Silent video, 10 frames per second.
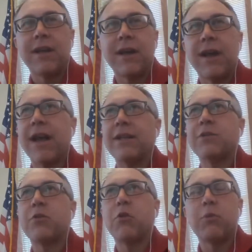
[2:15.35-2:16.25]
a high
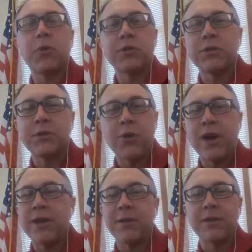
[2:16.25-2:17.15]
school person
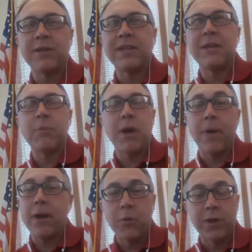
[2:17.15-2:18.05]
trying to keep up?
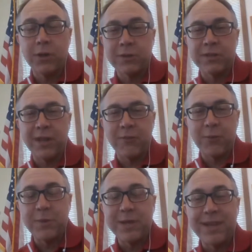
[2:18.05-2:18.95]
I know what it looks like for
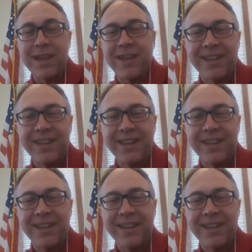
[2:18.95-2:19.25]
me.